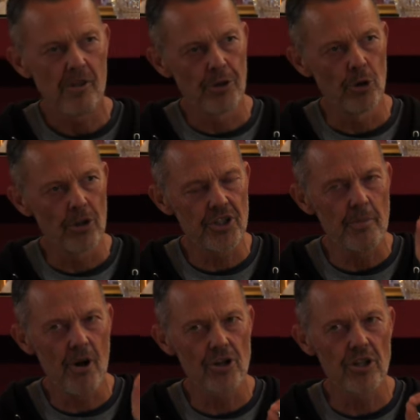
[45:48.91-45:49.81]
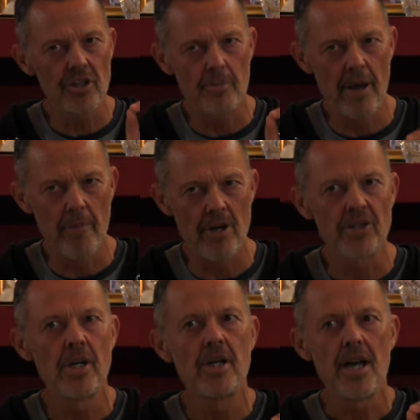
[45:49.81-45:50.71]
Thoughts, emotions, and memories
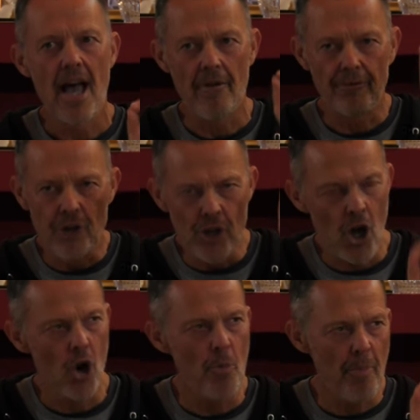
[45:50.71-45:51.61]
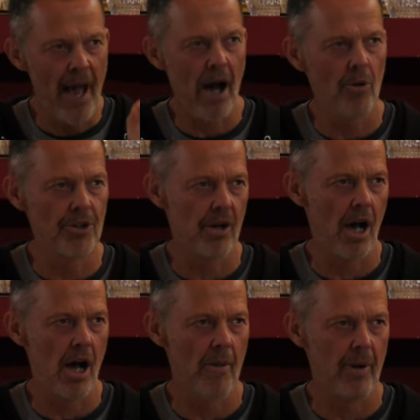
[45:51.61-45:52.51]
have no power to
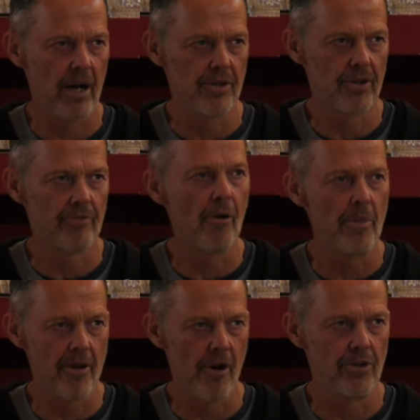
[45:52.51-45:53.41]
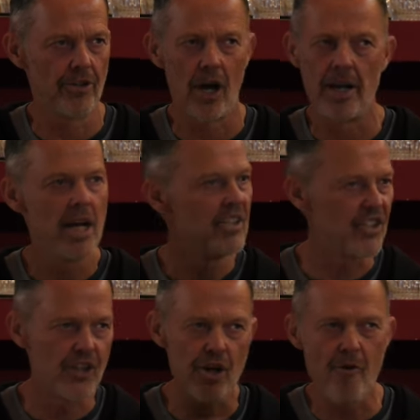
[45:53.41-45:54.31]
harm us from their own side.
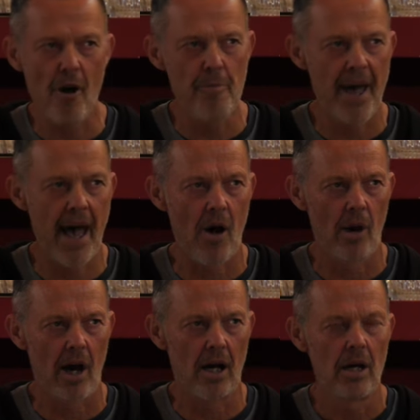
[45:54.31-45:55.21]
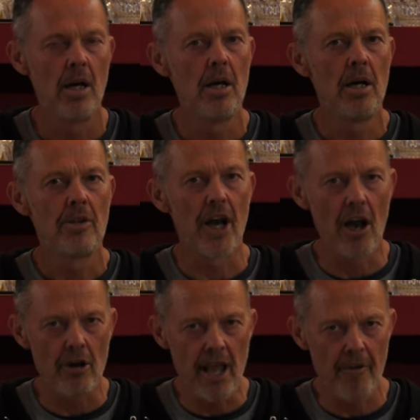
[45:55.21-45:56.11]
Zero power. They
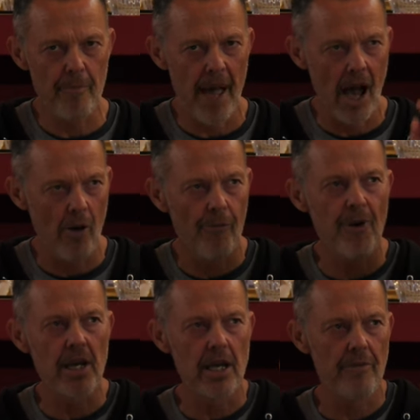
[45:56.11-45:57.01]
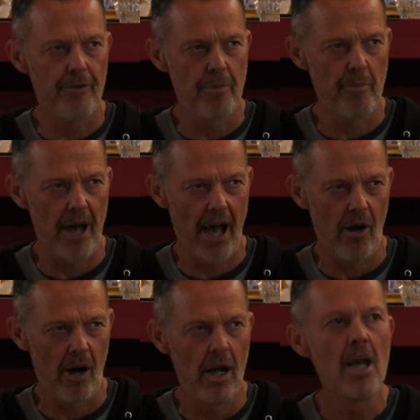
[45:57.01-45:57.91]
only have power if we give them
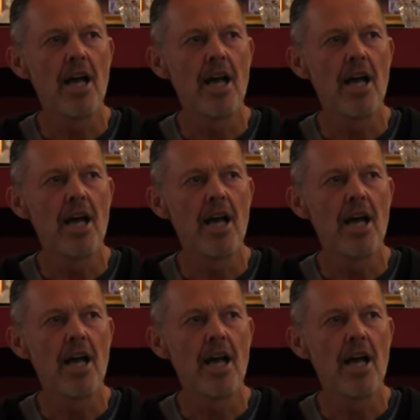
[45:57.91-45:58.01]
power.